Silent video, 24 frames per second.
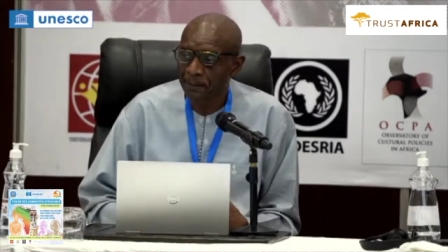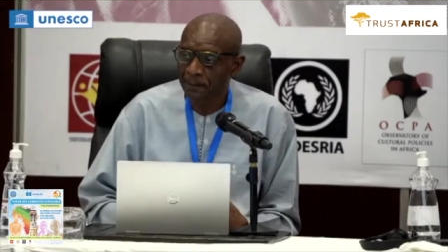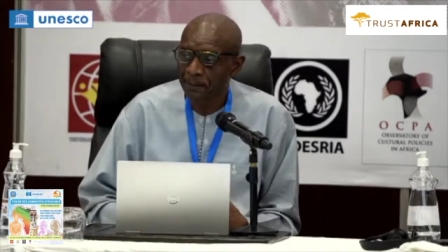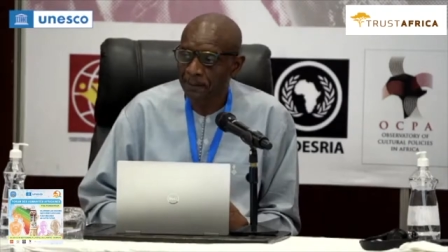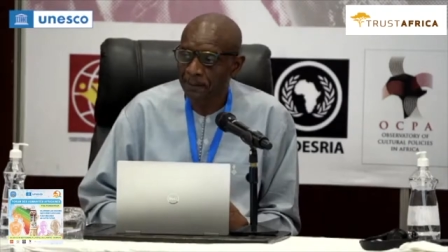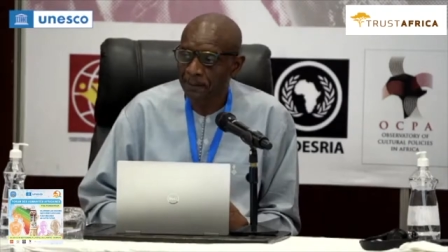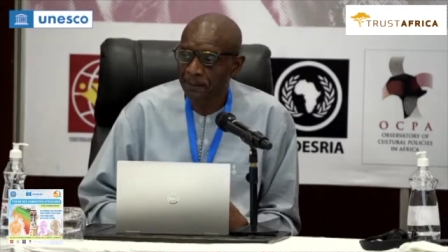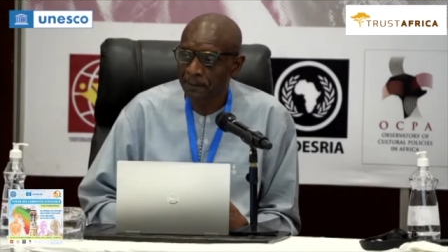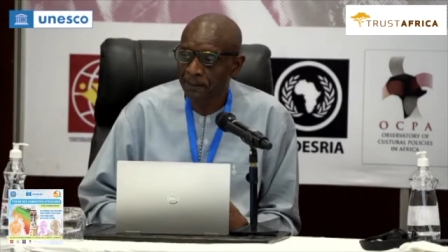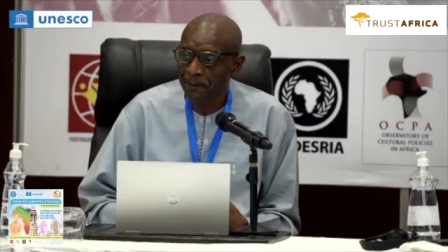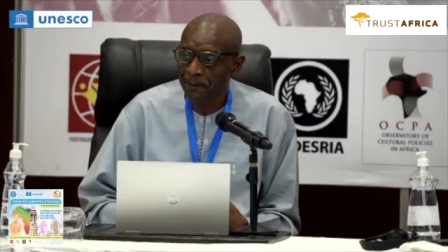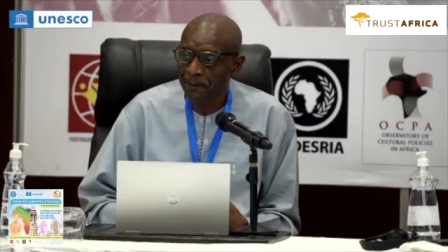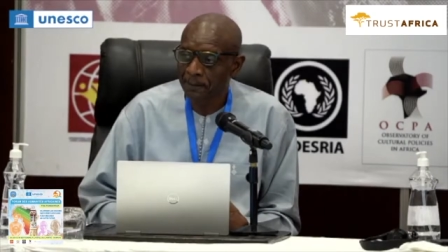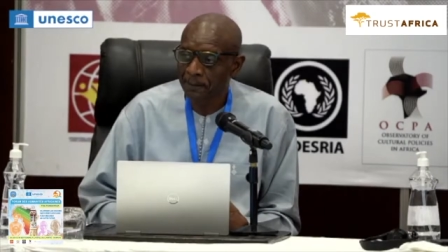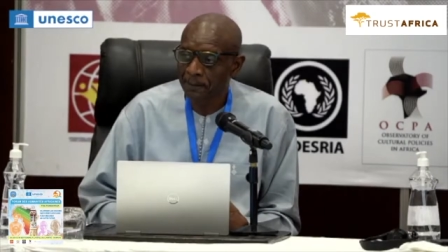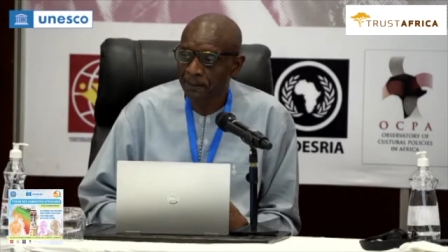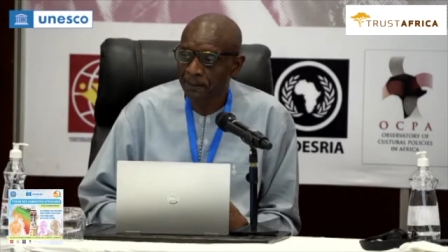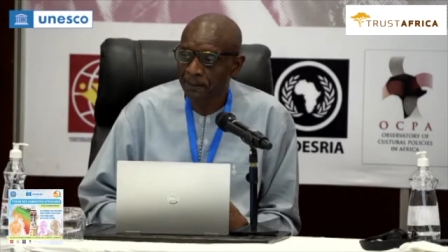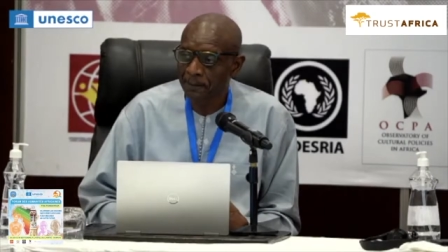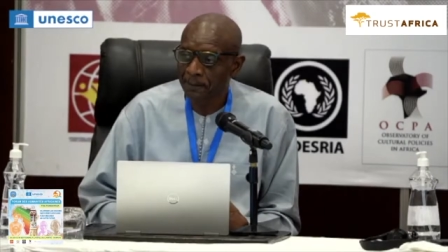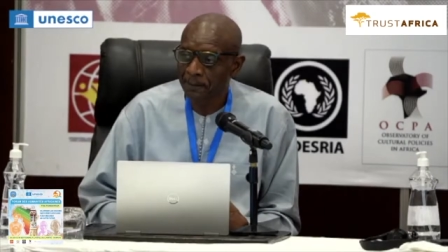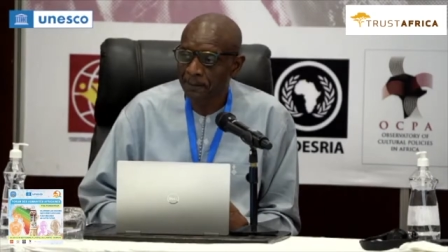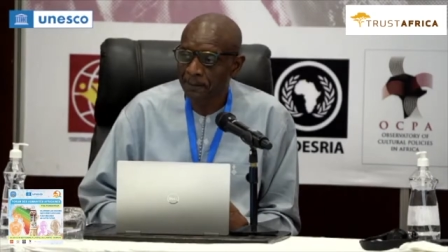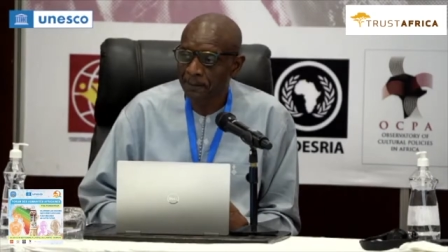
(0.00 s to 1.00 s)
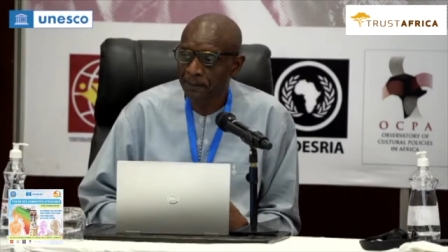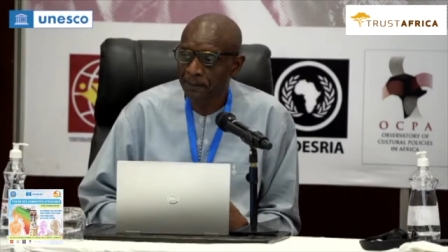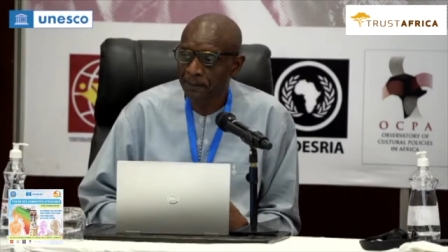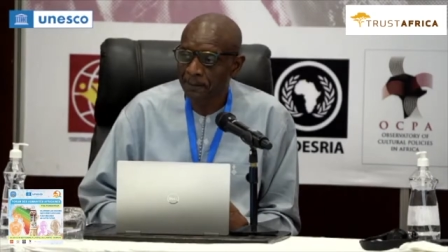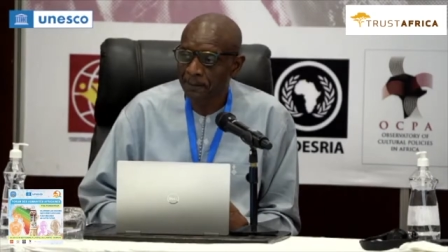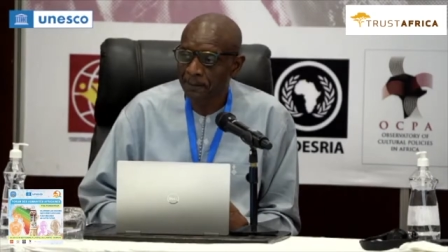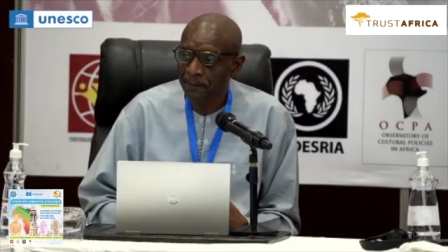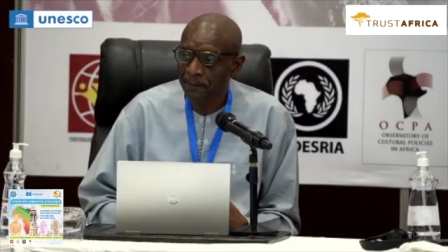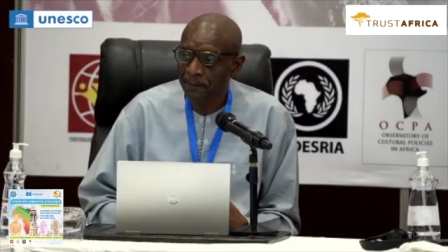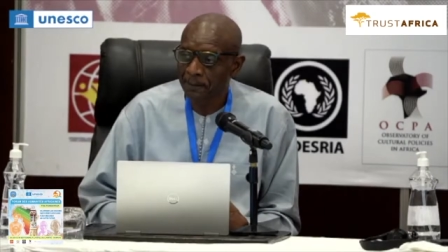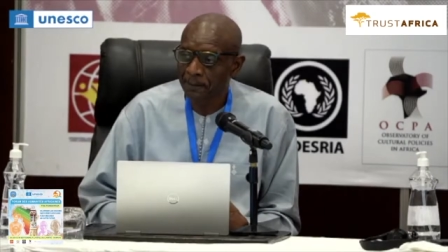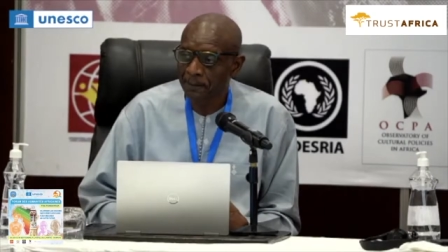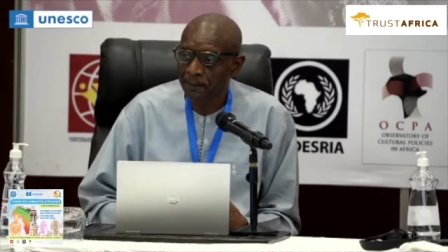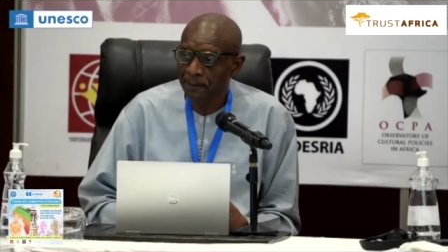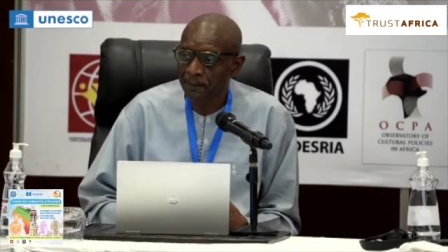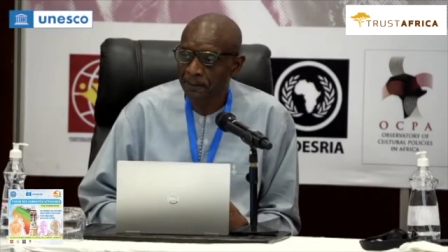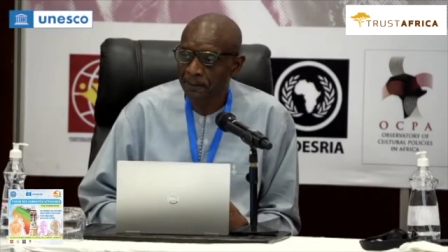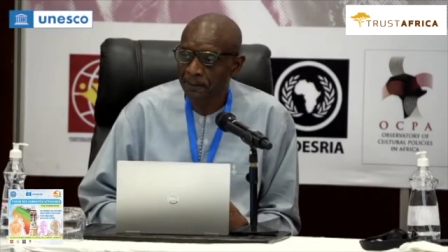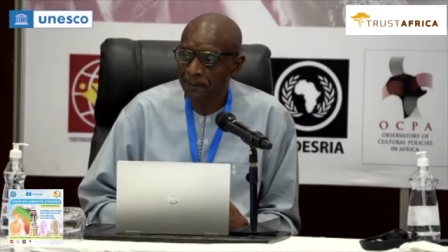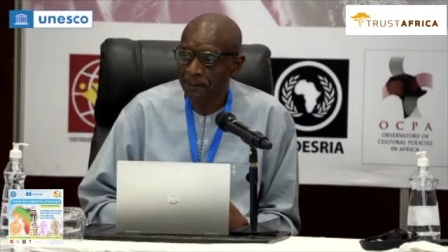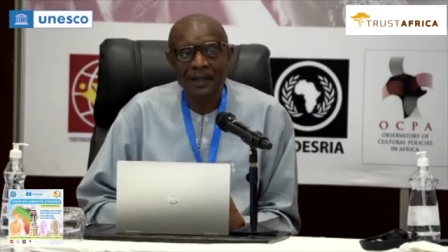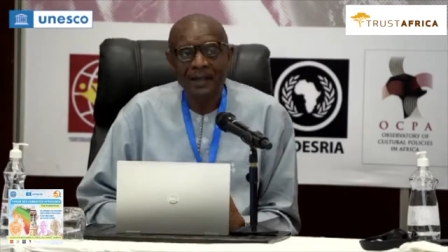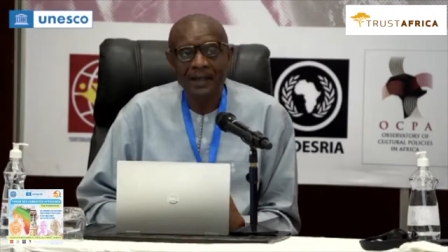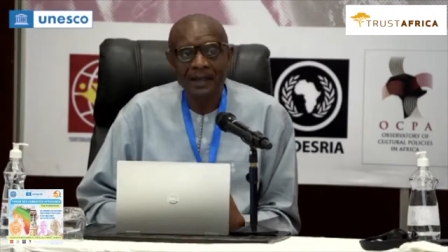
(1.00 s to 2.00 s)
and Eurocentrism
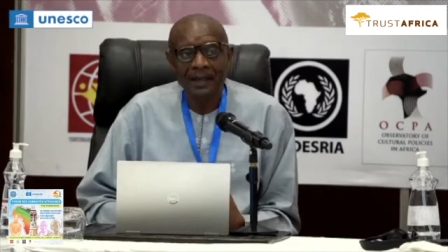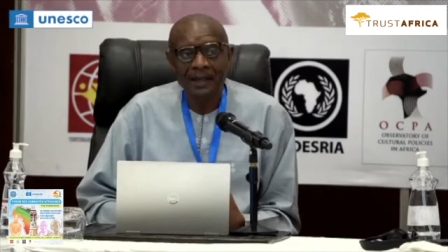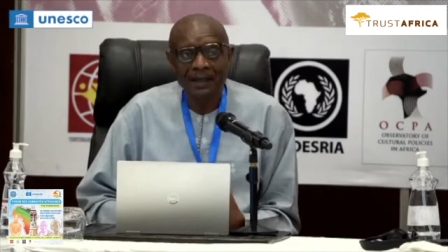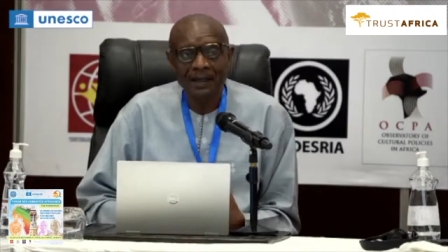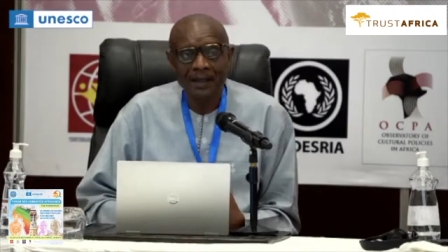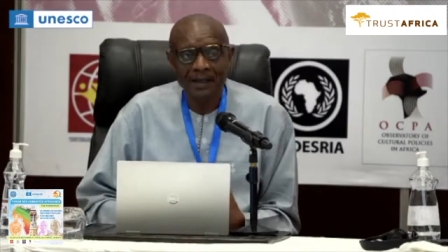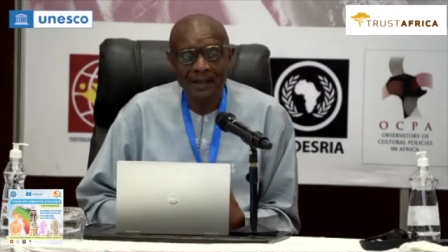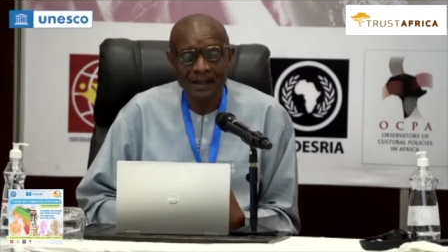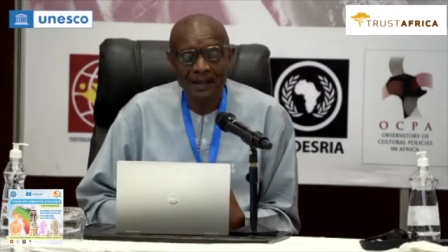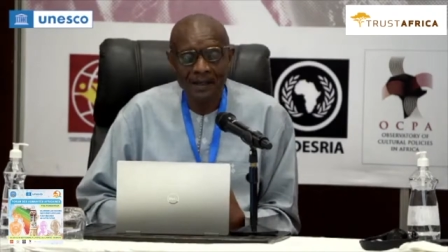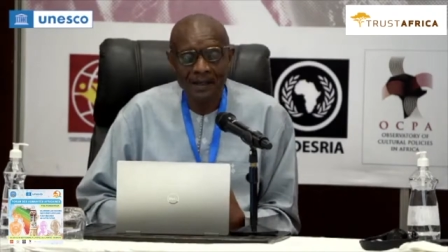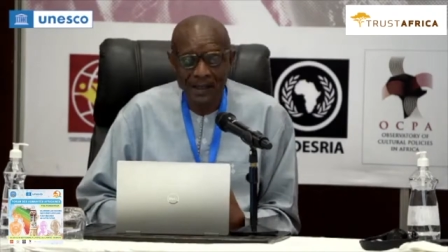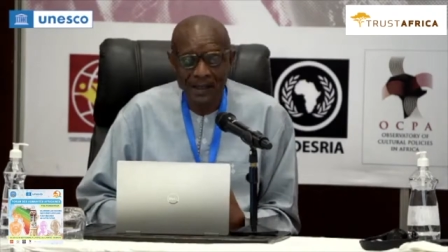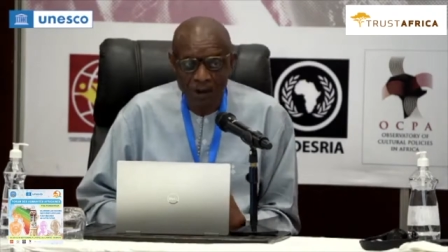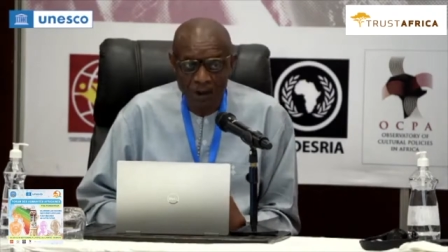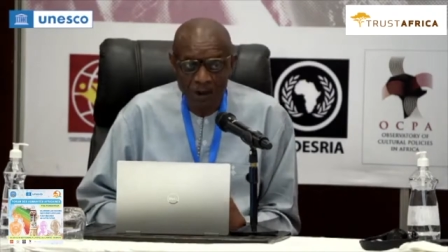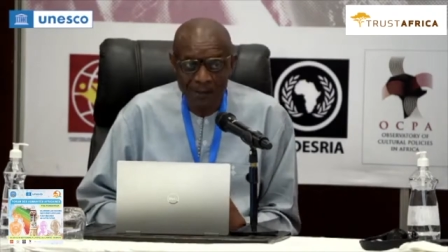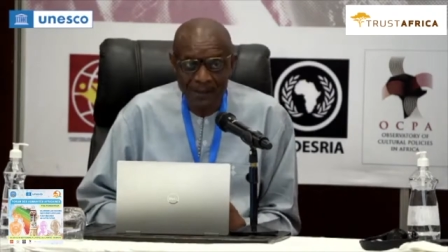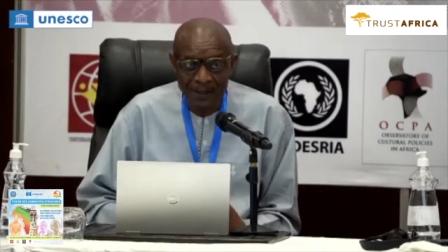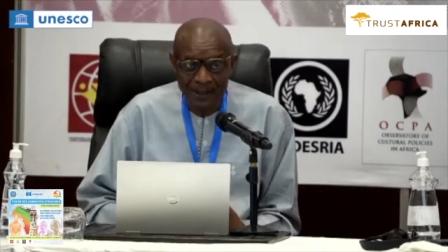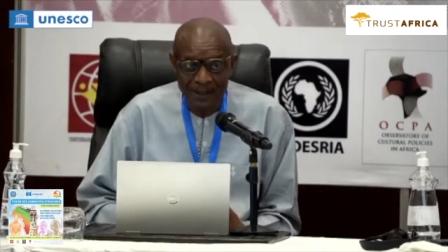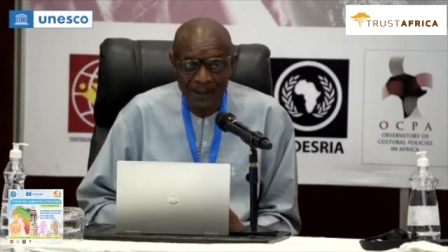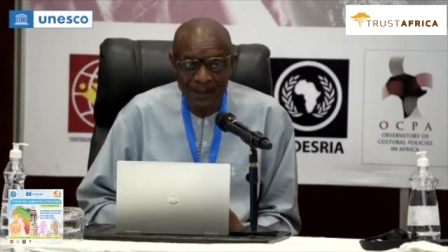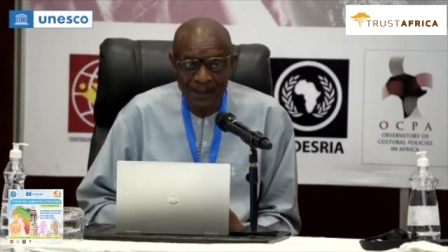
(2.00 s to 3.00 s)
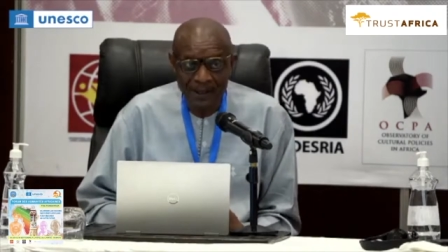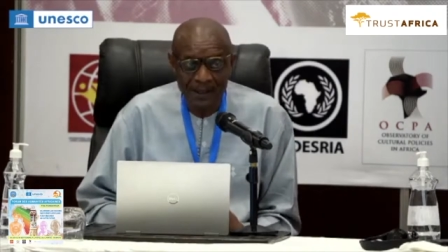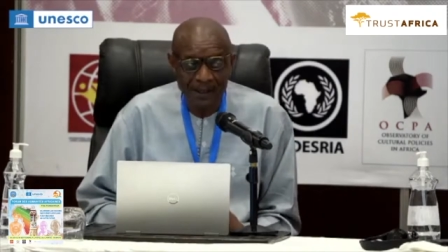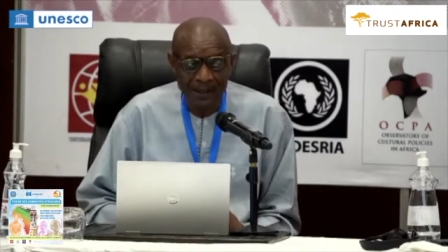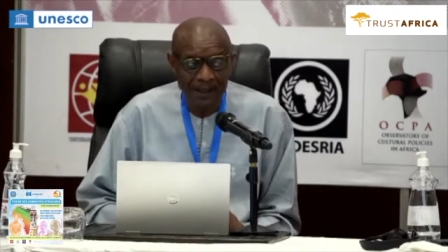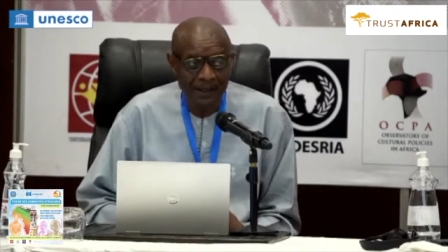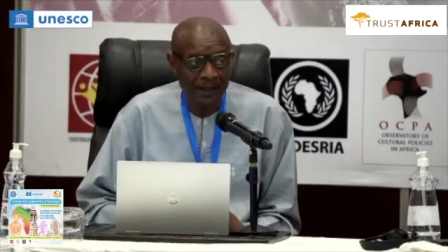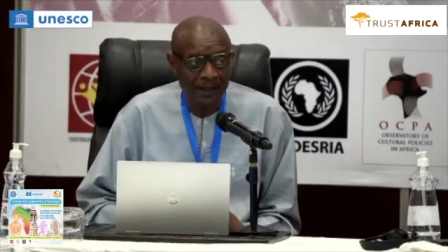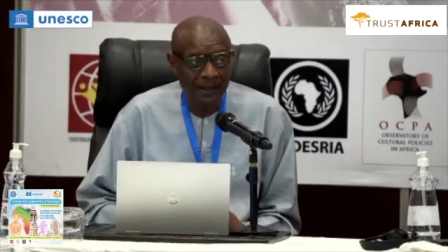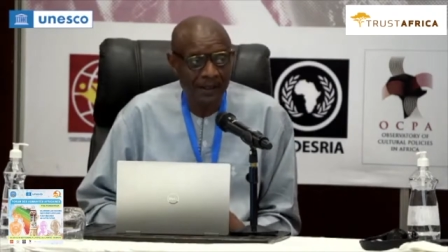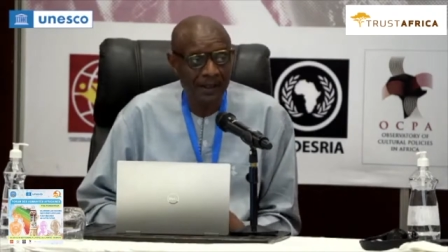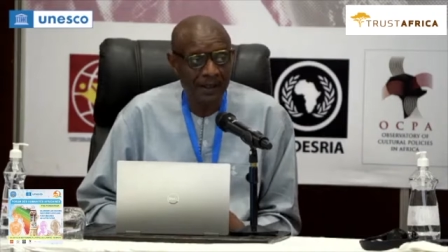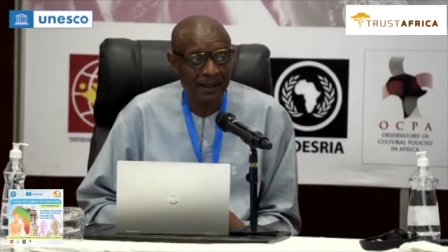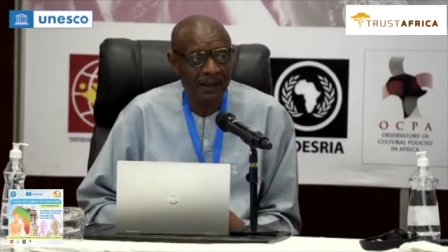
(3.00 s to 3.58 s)
in economic thinking